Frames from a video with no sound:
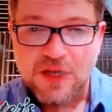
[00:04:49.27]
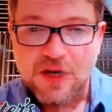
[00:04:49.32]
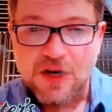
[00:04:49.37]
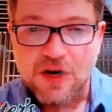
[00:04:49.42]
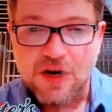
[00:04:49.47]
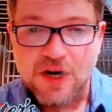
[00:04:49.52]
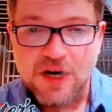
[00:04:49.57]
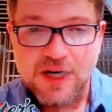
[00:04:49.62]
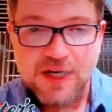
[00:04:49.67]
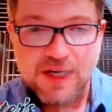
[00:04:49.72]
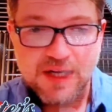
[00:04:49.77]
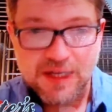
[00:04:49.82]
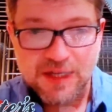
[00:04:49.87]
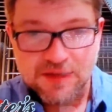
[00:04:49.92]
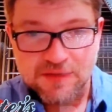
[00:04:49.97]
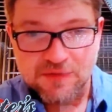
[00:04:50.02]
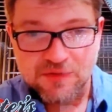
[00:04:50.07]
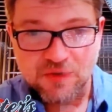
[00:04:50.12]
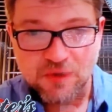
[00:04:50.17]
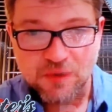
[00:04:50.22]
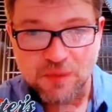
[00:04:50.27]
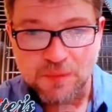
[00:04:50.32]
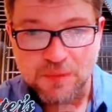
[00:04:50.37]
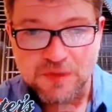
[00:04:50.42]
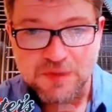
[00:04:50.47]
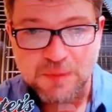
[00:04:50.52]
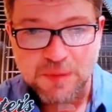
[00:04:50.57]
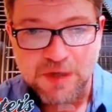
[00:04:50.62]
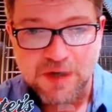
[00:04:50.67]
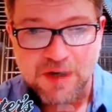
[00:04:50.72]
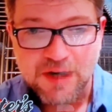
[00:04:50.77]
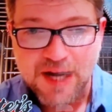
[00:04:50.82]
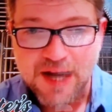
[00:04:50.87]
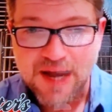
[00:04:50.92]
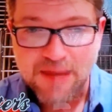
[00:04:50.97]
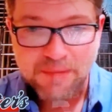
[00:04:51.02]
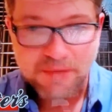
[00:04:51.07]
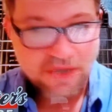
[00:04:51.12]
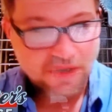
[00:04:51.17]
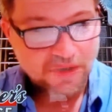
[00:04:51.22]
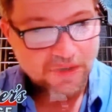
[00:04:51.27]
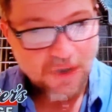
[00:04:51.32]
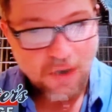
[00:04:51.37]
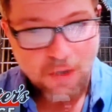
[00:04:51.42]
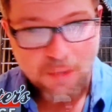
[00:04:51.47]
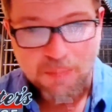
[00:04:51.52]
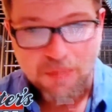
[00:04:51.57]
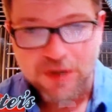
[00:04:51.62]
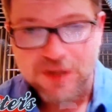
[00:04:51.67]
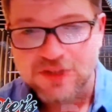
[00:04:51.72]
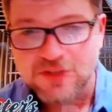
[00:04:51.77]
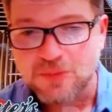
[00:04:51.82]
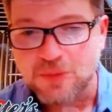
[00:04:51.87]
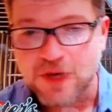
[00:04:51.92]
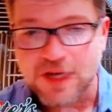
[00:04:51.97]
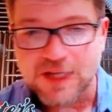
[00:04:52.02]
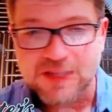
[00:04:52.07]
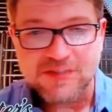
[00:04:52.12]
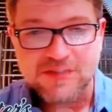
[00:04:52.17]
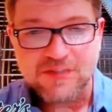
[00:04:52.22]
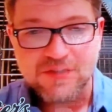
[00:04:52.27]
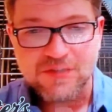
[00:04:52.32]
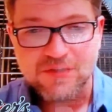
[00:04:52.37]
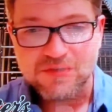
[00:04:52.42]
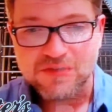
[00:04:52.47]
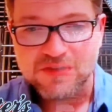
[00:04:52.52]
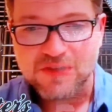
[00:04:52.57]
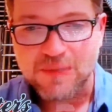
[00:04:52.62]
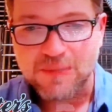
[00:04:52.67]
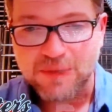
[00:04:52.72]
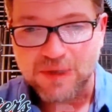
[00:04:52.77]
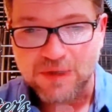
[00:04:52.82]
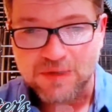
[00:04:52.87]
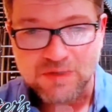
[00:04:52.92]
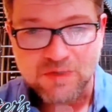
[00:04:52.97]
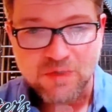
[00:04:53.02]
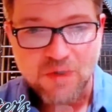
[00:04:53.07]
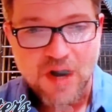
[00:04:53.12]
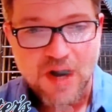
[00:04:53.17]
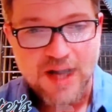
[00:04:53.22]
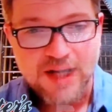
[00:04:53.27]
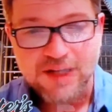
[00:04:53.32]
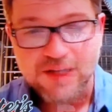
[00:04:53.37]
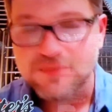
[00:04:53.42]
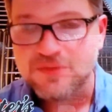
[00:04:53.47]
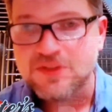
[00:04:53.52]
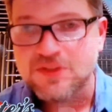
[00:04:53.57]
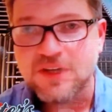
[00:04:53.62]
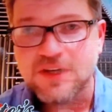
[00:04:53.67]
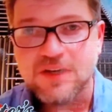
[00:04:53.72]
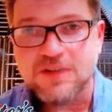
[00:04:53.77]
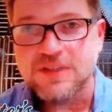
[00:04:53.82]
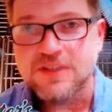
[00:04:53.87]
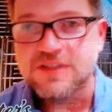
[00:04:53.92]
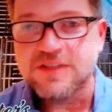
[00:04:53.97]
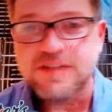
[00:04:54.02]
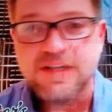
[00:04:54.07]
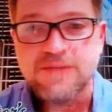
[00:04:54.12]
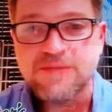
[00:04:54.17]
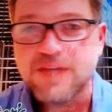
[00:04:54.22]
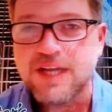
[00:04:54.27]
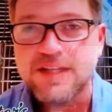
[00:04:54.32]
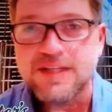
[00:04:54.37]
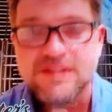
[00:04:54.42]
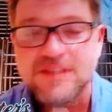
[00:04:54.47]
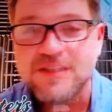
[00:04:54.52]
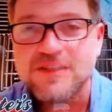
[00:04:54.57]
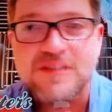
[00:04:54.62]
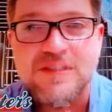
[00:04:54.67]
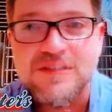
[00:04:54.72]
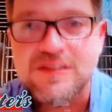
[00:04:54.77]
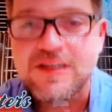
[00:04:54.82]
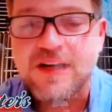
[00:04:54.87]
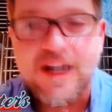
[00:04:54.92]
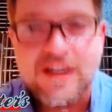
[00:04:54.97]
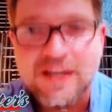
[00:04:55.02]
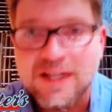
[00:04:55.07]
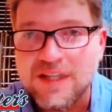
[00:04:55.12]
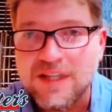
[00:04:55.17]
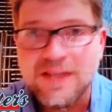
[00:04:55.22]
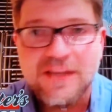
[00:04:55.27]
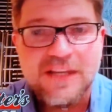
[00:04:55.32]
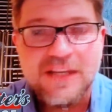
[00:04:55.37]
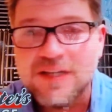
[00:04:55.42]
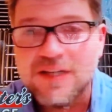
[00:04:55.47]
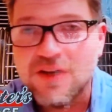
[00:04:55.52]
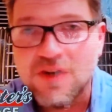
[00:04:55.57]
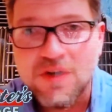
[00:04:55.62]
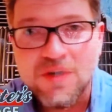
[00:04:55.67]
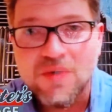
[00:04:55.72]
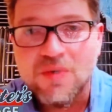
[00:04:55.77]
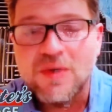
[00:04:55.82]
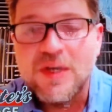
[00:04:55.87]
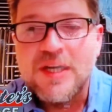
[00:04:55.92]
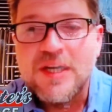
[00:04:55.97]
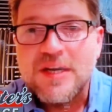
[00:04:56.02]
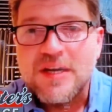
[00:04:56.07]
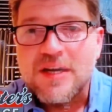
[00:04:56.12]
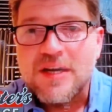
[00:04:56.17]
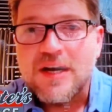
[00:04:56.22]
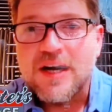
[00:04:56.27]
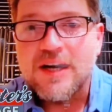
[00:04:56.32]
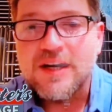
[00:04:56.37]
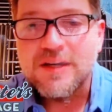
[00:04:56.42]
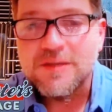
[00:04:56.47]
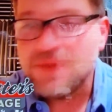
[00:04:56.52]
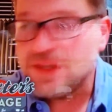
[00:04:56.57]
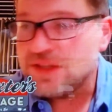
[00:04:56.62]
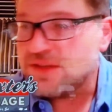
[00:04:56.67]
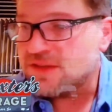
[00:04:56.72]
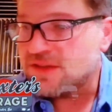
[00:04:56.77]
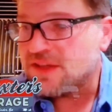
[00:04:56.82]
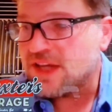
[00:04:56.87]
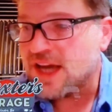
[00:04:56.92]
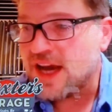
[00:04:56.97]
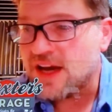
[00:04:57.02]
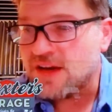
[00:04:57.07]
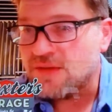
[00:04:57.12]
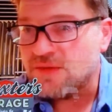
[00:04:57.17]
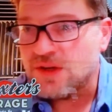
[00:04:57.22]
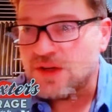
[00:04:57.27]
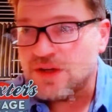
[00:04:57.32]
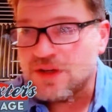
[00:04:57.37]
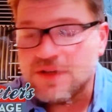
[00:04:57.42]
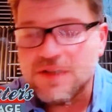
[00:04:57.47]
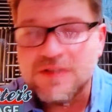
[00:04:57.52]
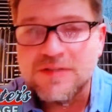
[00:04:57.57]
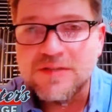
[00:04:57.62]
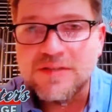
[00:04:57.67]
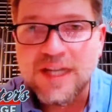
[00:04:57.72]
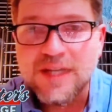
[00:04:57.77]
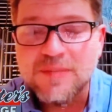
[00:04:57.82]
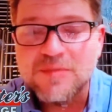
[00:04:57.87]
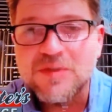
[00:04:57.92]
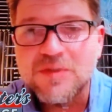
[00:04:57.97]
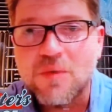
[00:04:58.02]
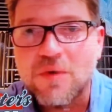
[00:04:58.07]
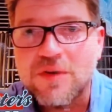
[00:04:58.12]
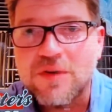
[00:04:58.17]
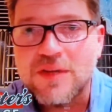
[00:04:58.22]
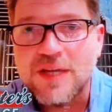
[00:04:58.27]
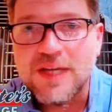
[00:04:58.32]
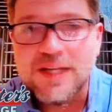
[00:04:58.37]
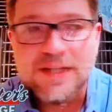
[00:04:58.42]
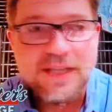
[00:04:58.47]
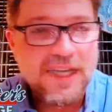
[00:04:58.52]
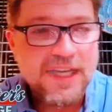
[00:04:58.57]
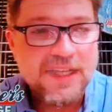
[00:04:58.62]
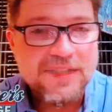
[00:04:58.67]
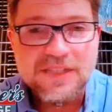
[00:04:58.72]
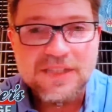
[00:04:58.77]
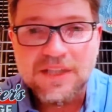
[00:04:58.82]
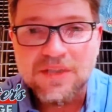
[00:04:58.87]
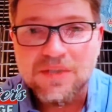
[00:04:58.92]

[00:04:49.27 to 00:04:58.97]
All right, and Trooper Spirit happened on old British bikes too, something on Triumphs and all this stuff. Guys, this is not anything new. This is kind of the same sort of thing that I see.